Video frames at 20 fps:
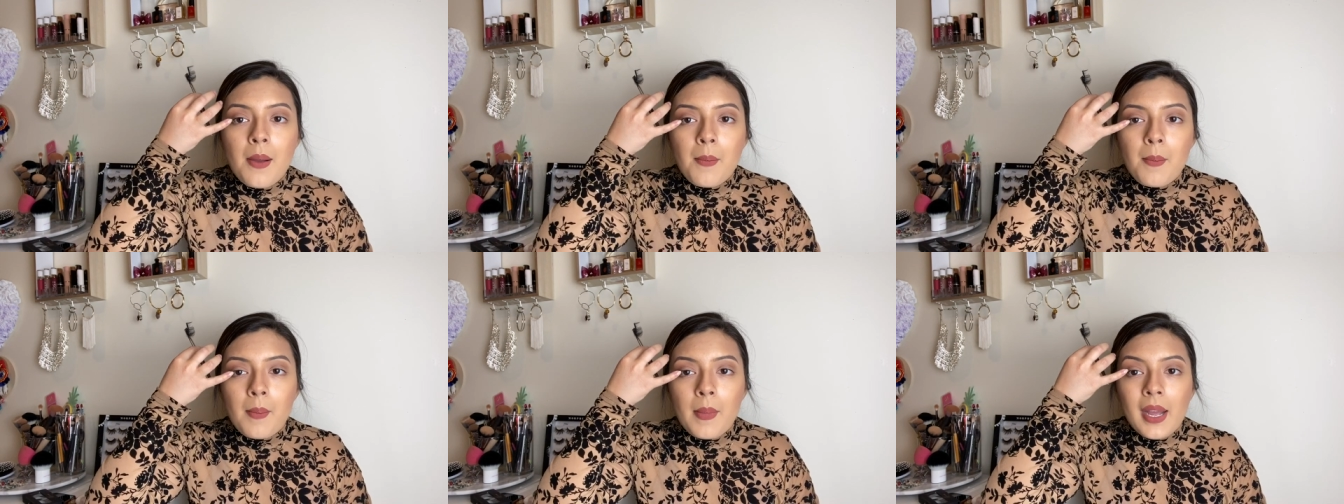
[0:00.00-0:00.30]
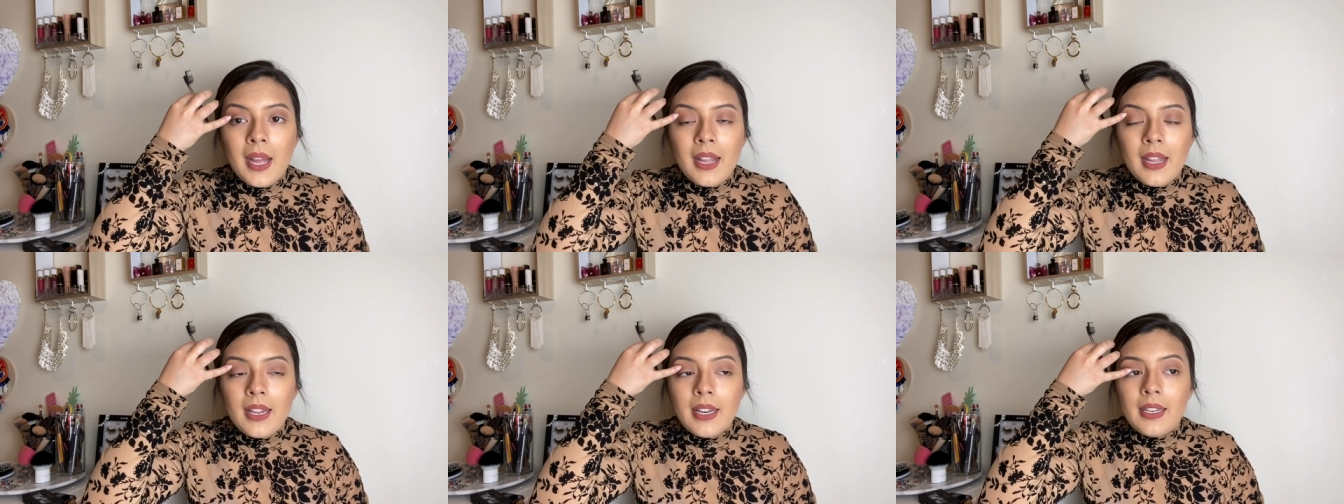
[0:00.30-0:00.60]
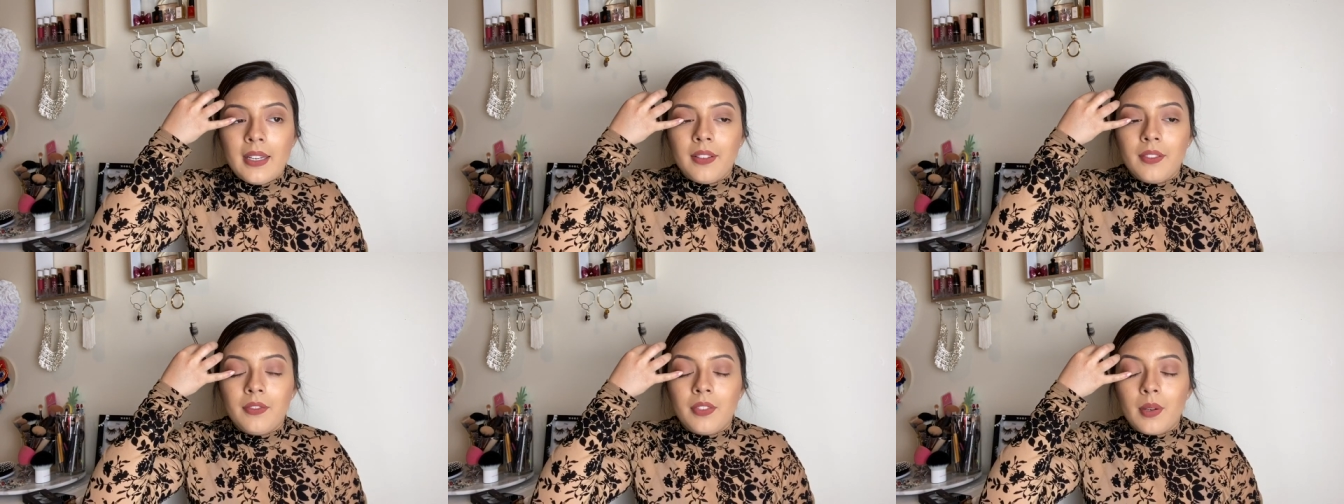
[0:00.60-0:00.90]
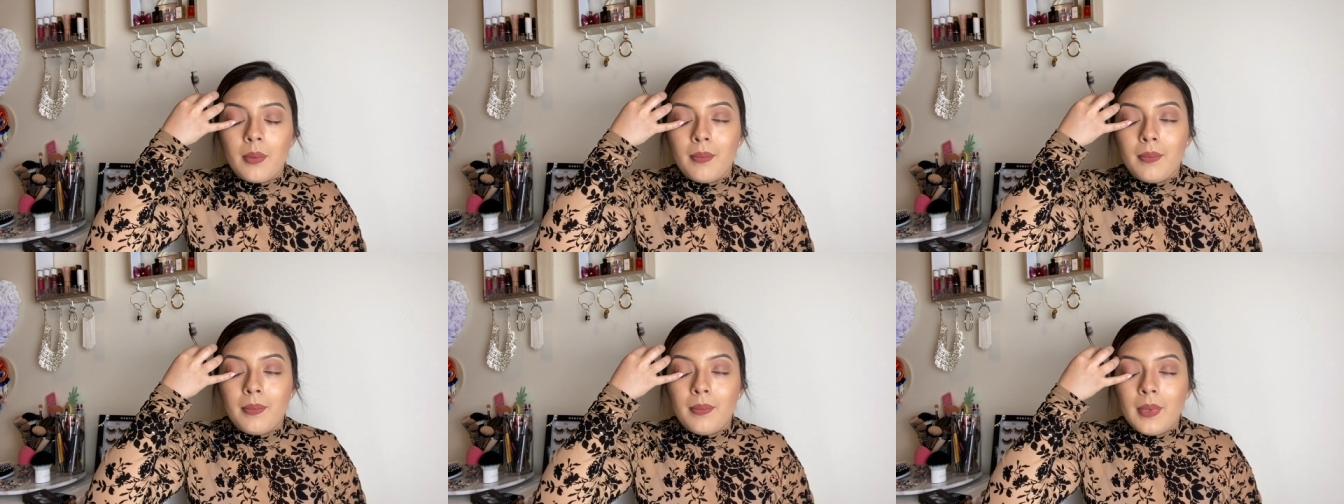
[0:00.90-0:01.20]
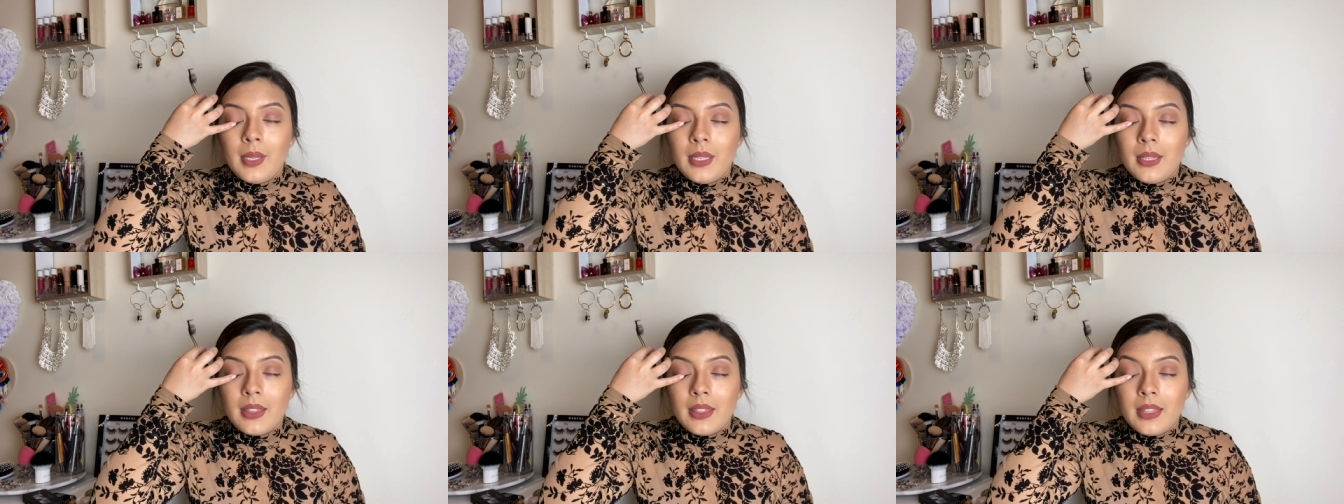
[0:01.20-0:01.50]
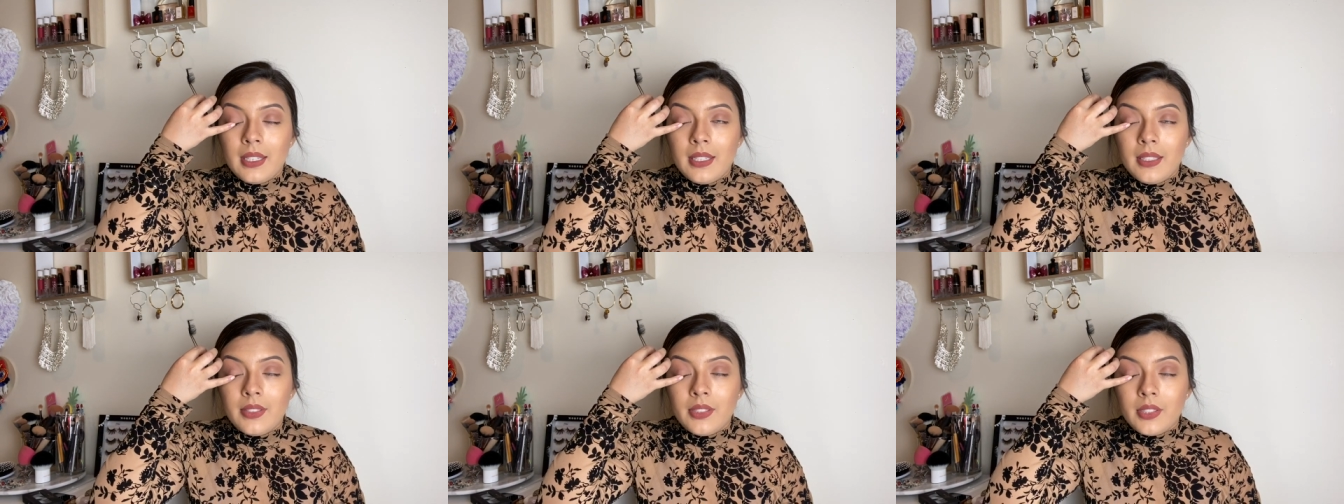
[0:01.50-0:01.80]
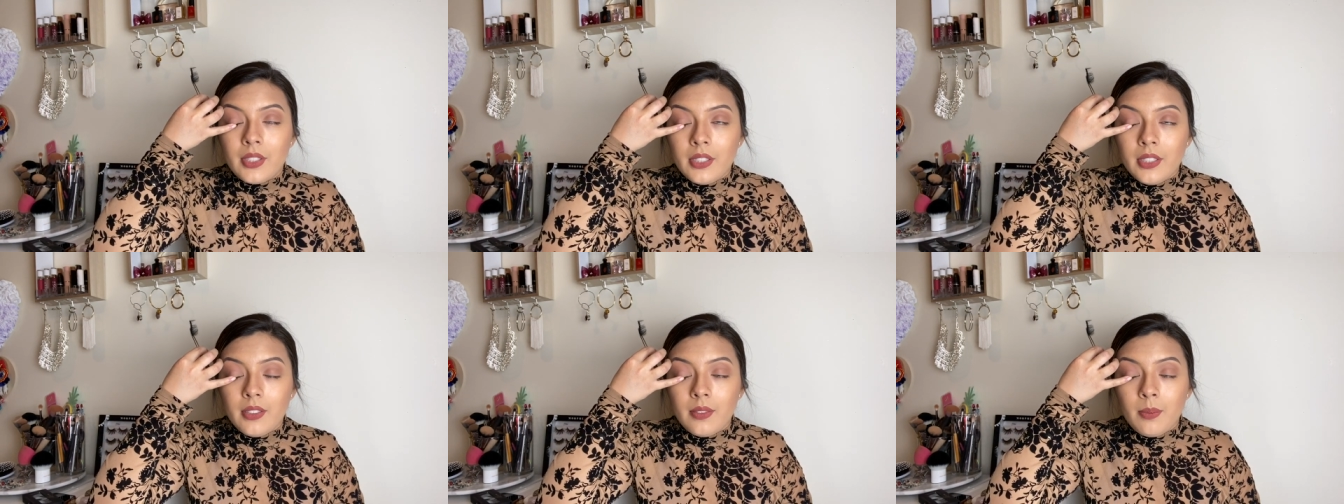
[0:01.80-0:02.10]
my, from the
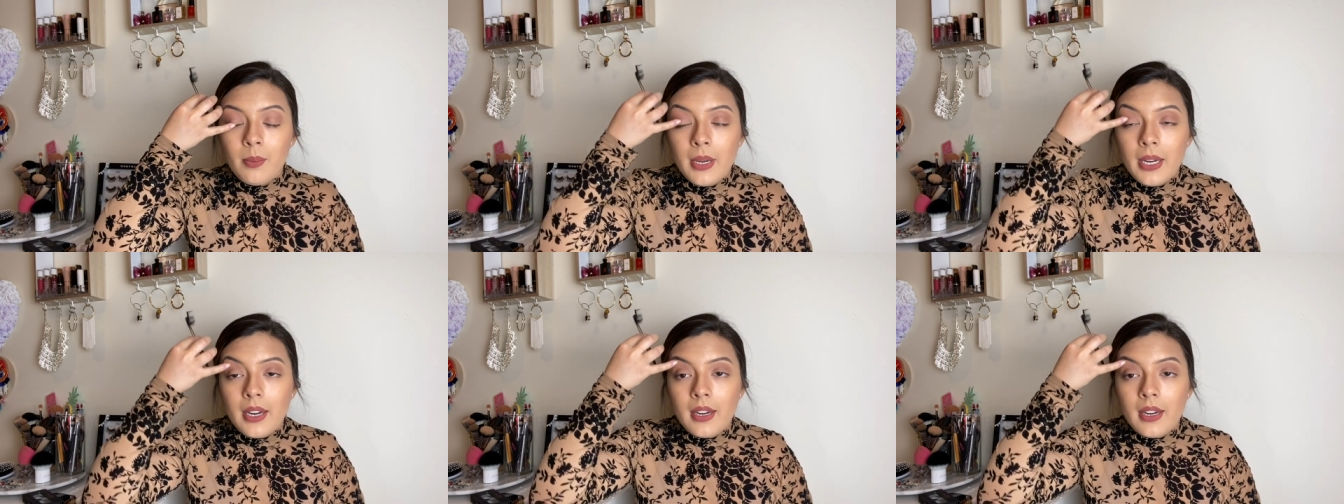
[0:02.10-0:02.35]
start of my